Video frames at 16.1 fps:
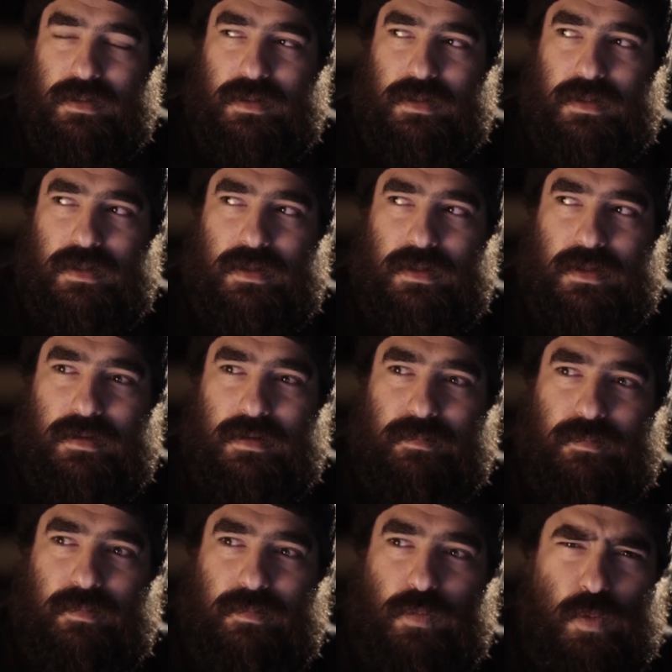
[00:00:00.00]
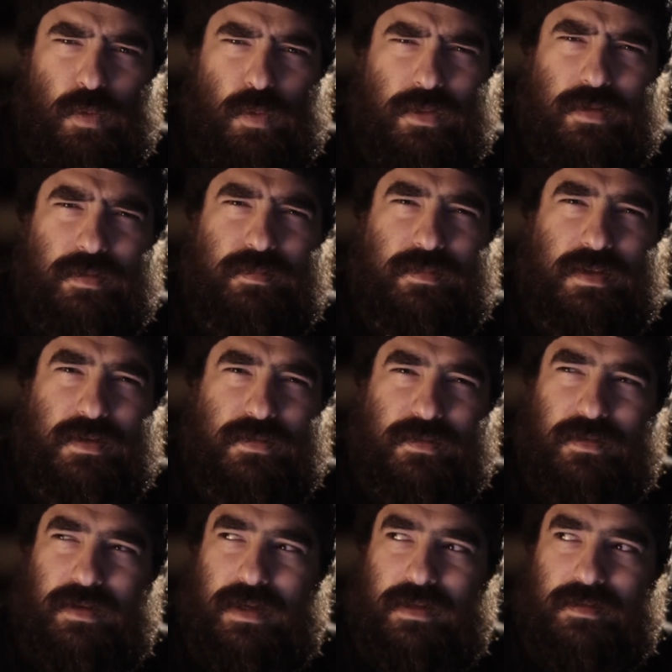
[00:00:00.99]
all the
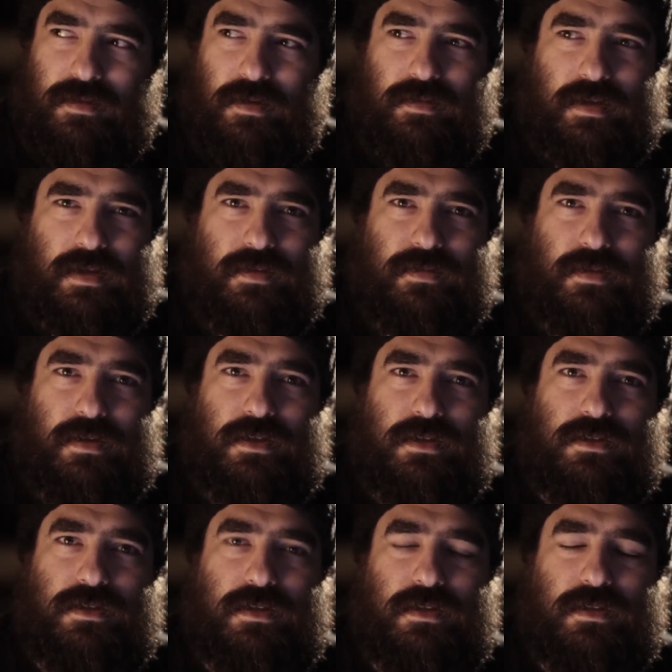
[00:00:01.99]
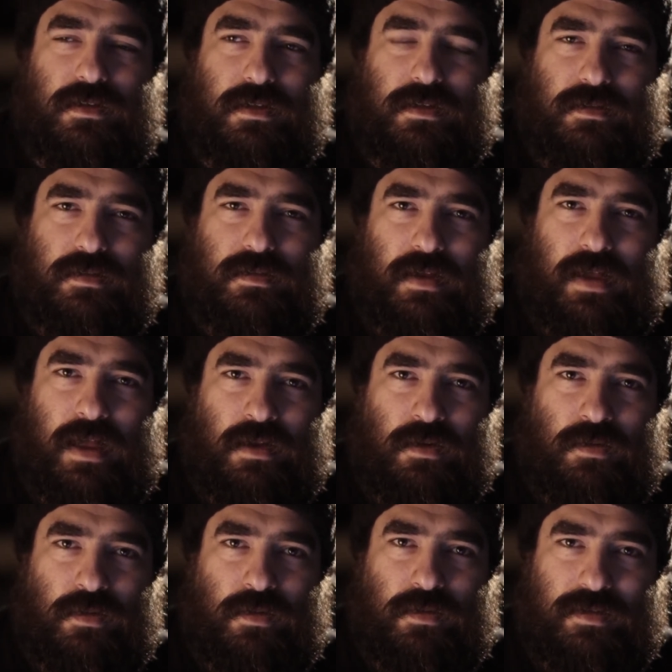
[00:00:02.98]
different exotic furniture that
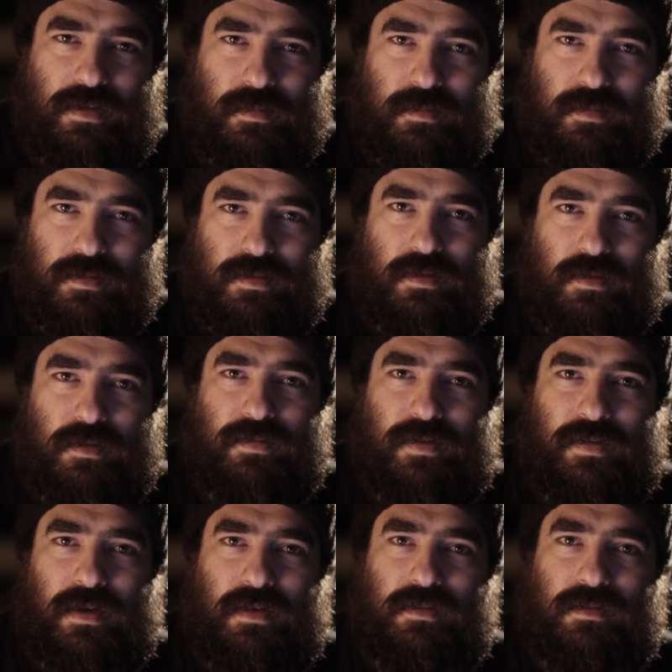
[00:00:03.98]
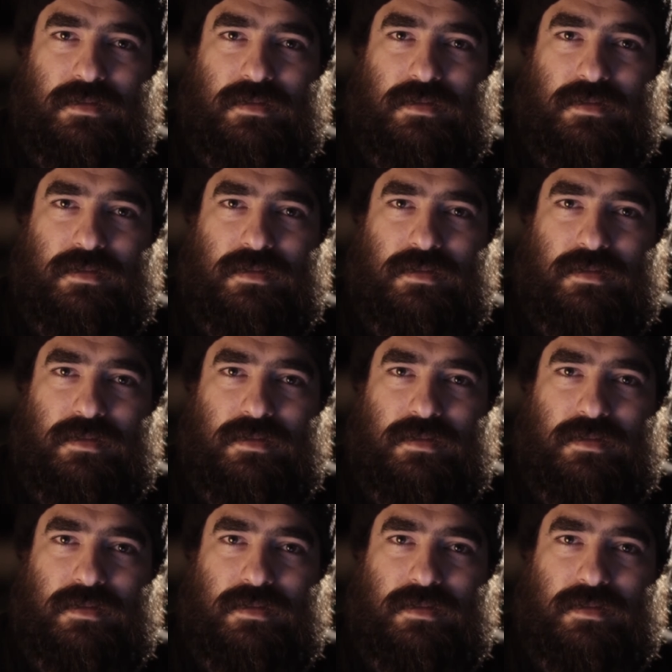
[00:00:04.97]
Eleanor seems to have found.